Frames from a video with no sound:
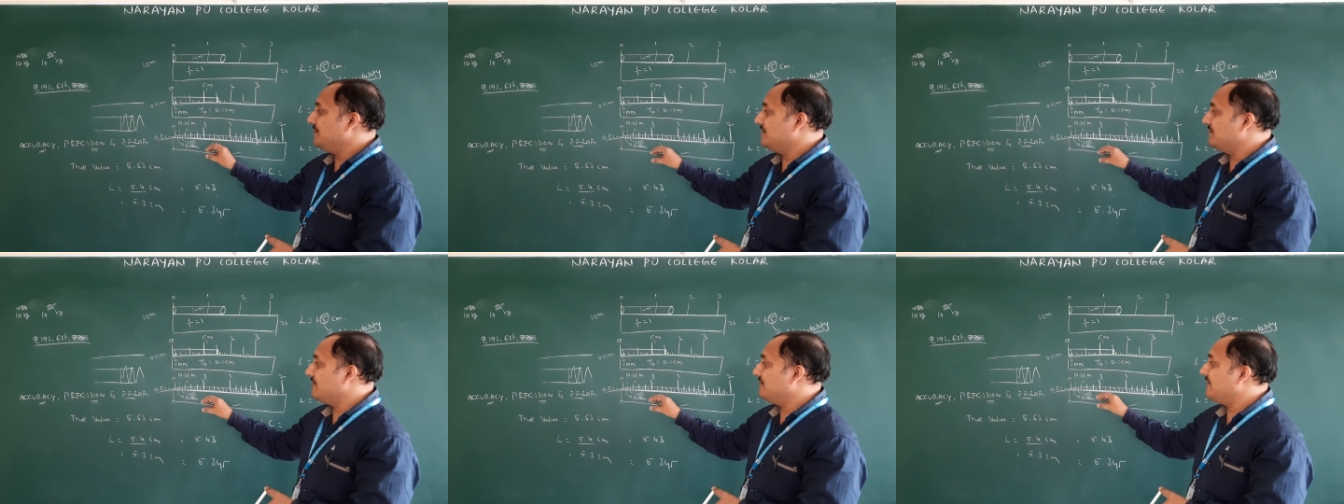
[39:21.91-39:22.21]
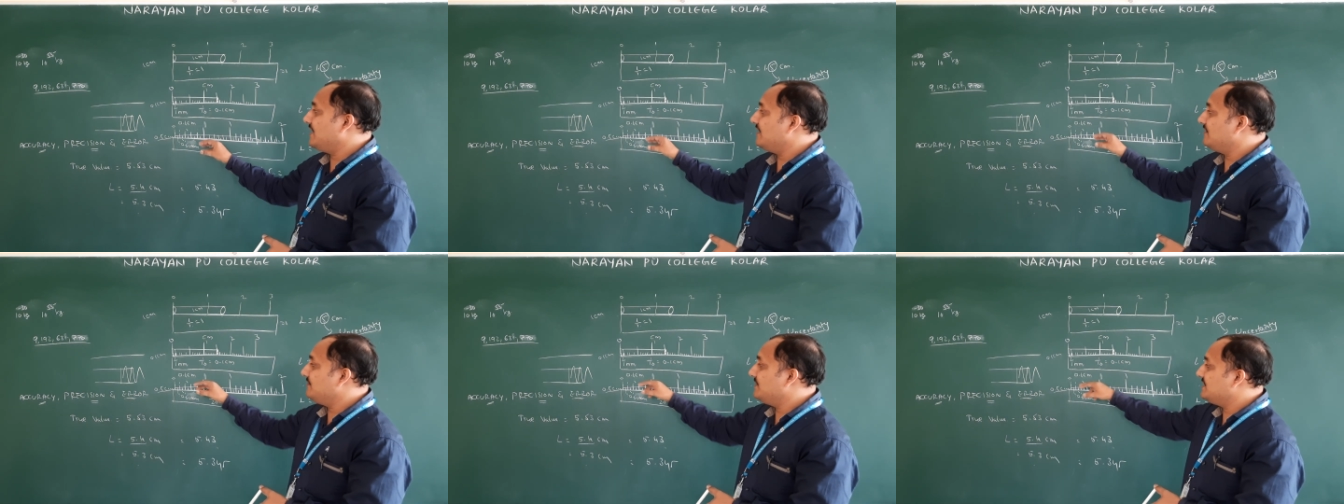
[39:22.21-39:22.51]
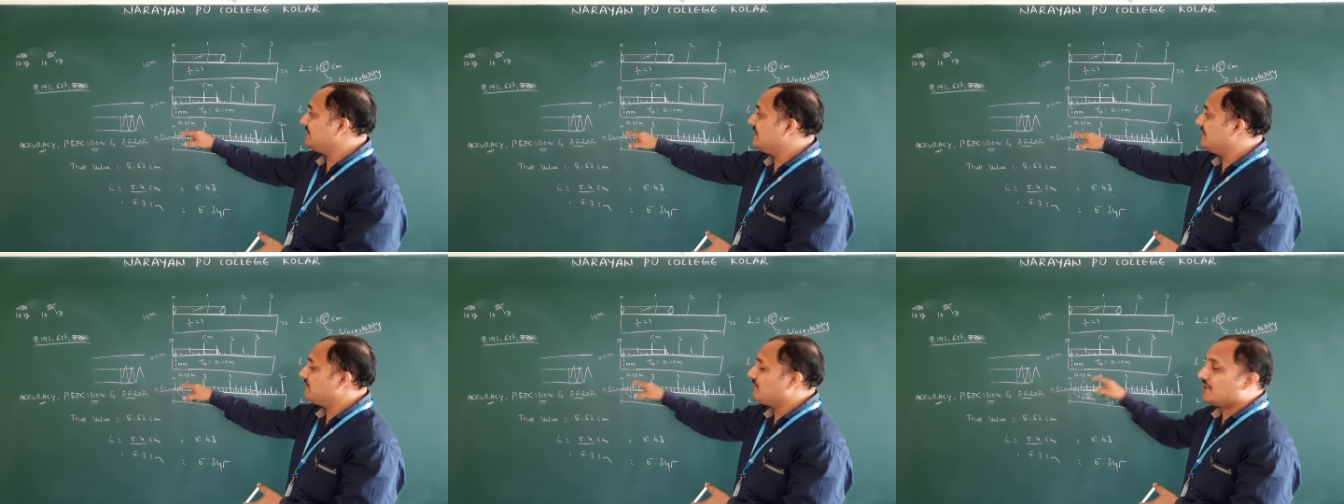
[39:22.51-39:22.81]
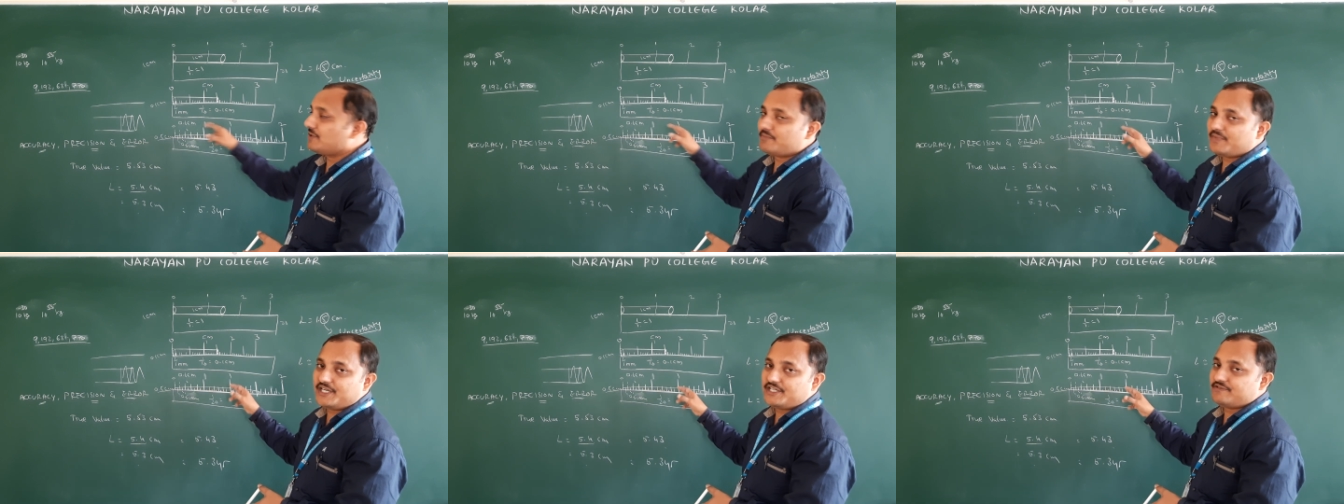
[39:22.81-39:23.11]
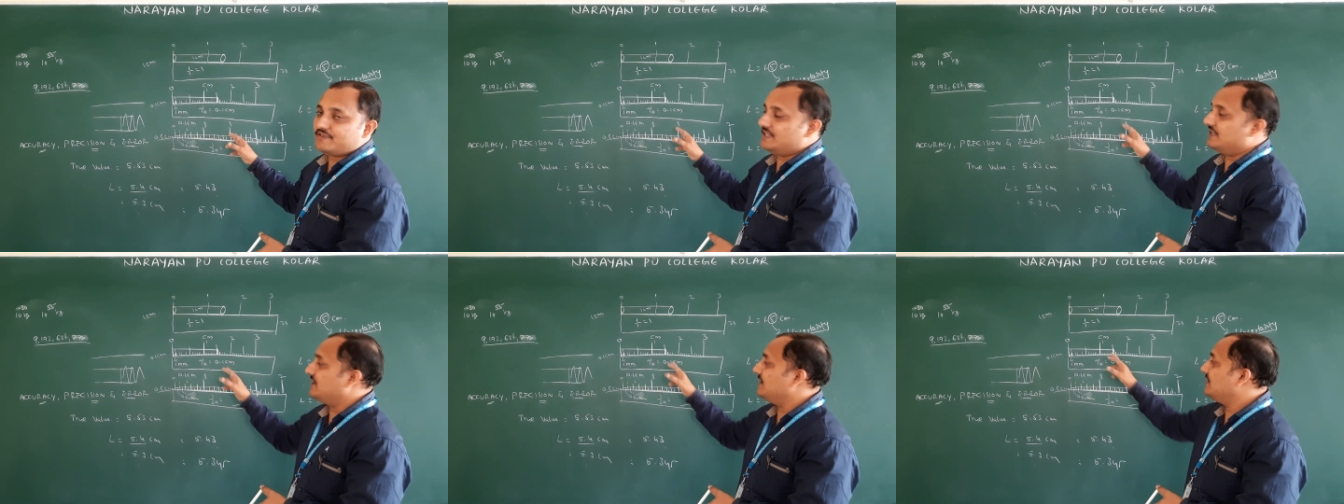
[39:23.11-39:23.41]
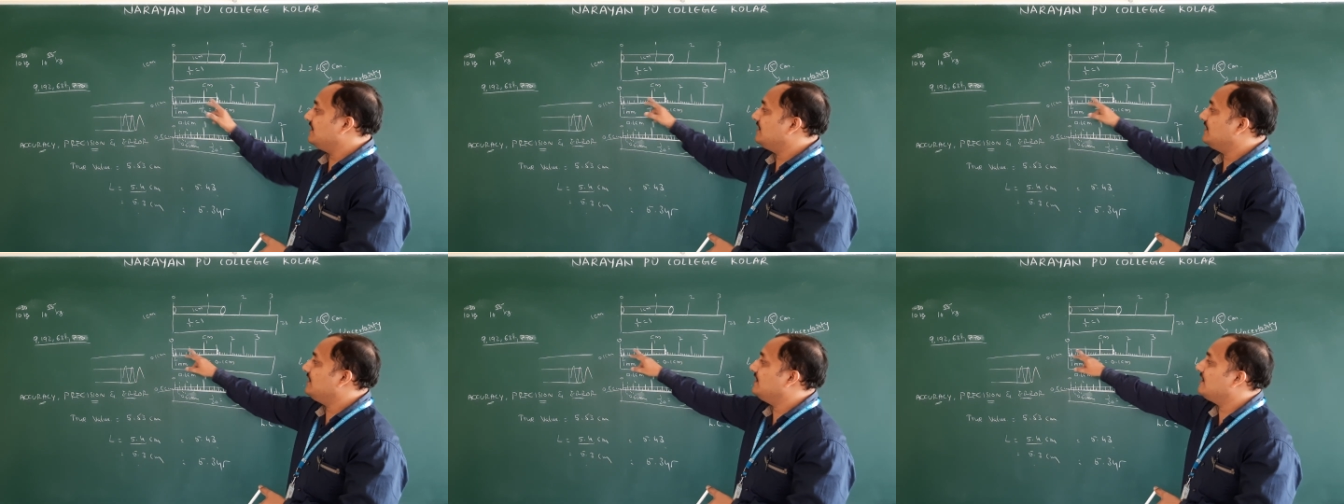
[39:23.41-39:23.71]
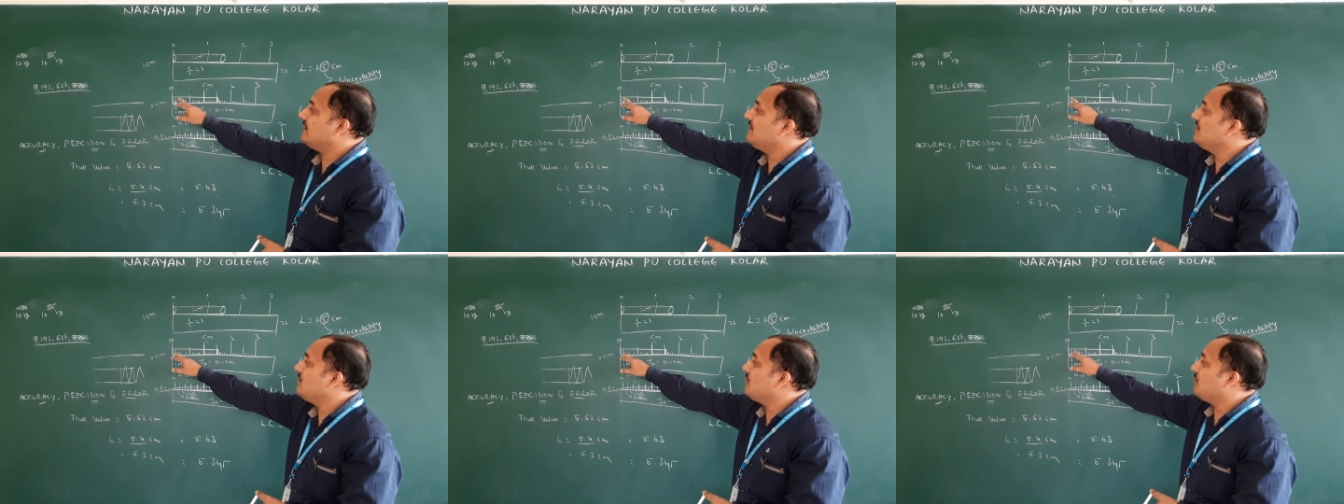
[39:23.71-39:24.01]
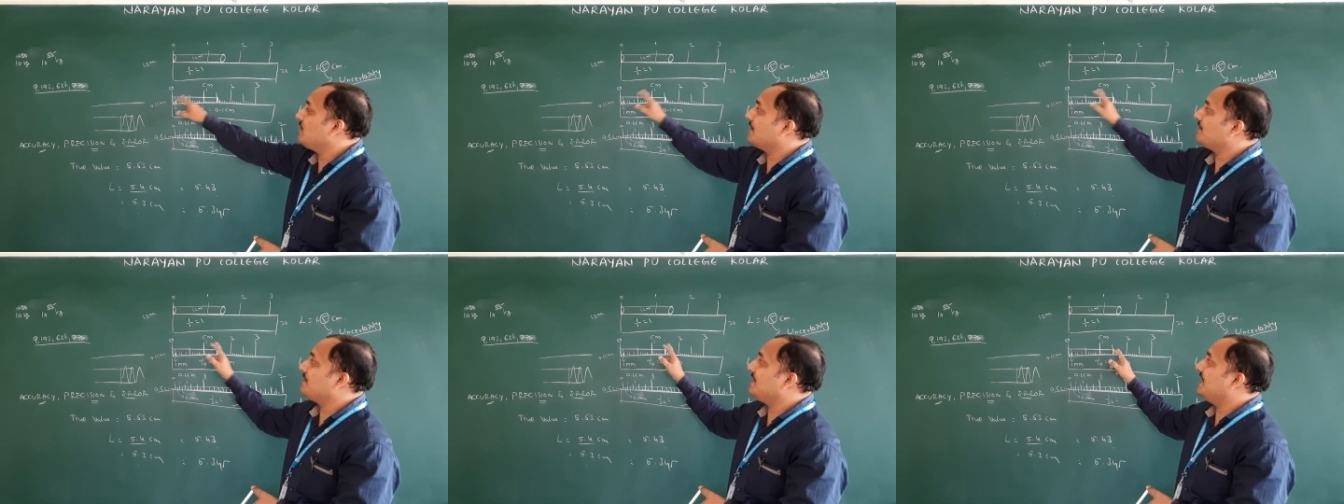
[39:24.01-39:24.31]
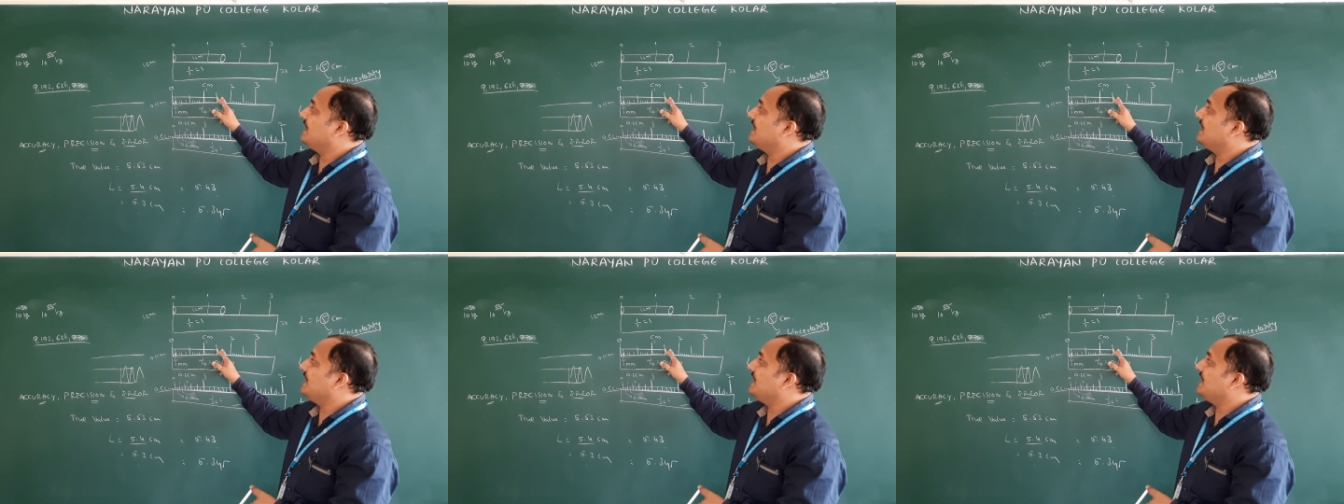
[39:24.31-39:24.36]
Minimum value is here 1 by 20. Here 1 by